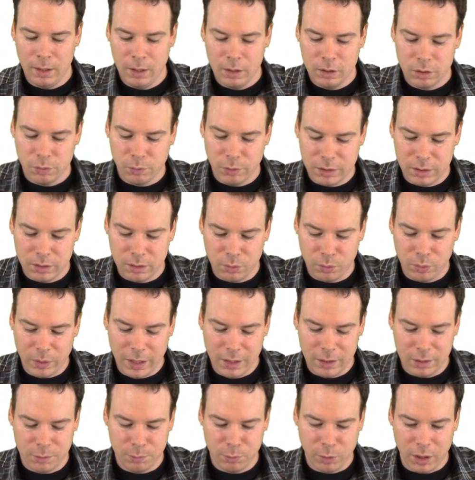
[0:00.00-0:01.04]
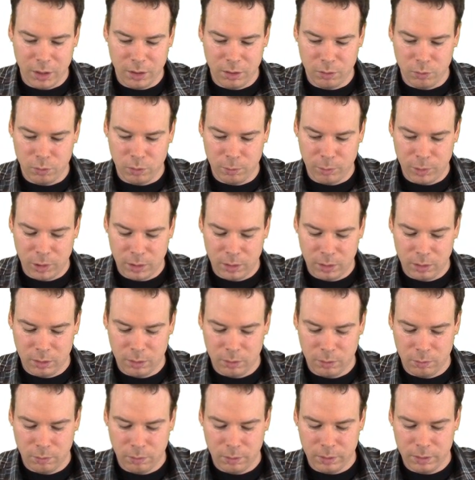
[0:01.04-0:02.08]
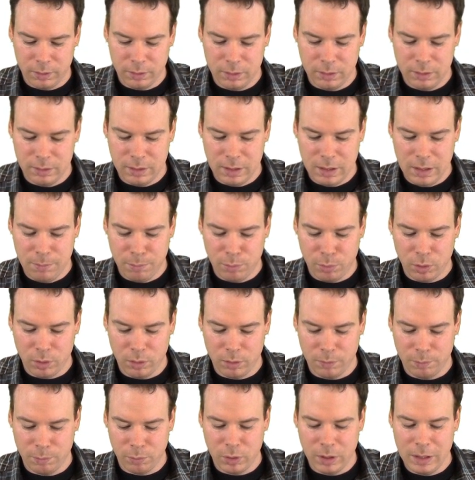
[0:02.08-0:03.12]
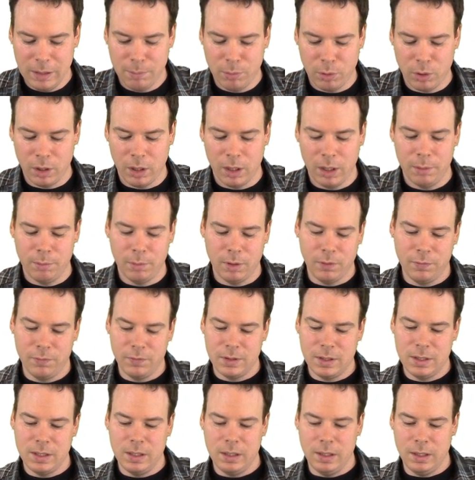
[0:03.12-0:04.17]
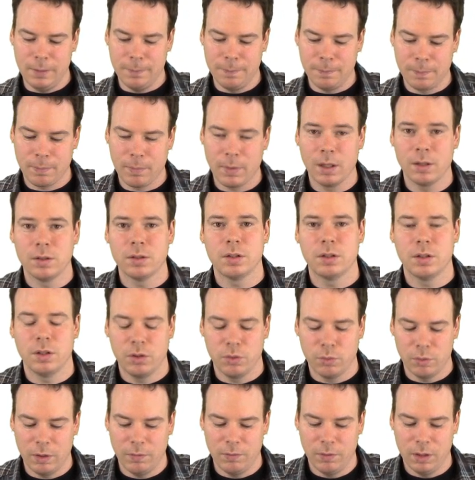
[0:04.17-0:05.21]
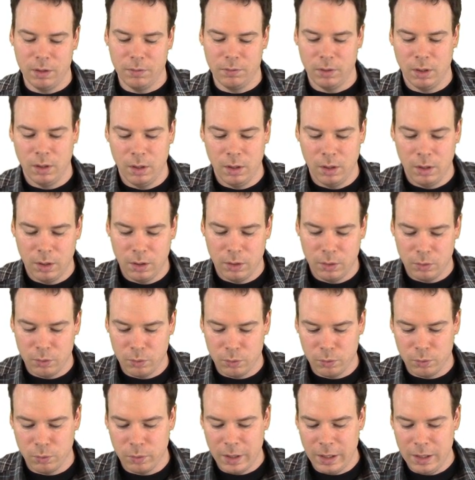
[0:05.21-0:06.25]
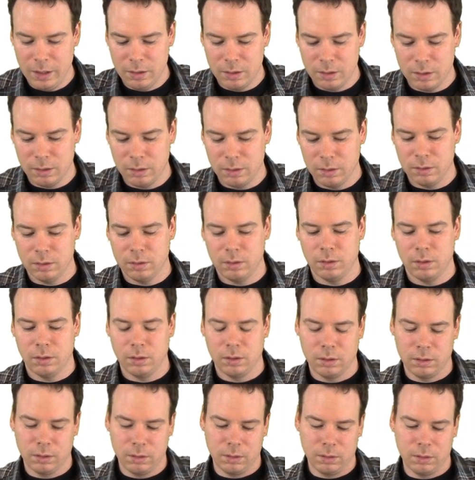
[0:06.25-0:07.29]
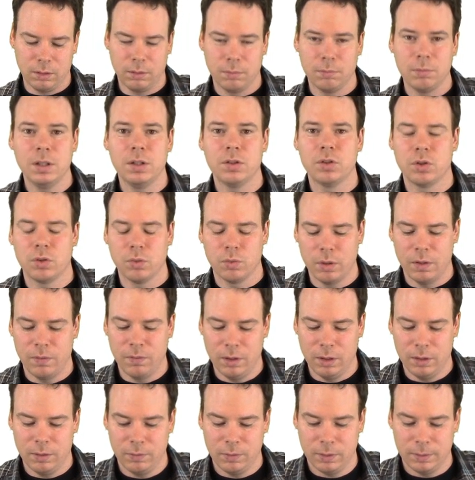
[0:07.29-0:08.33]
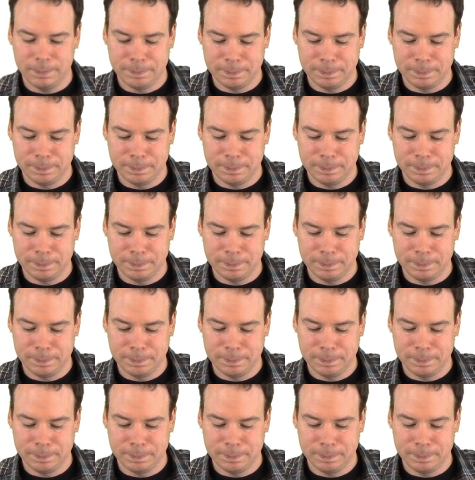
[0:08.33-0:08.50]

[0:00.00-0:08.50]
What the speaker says: So what's the rate of spread of the rumor? Well, this is t pre prime of t. It's the derivative. Rate means derivative.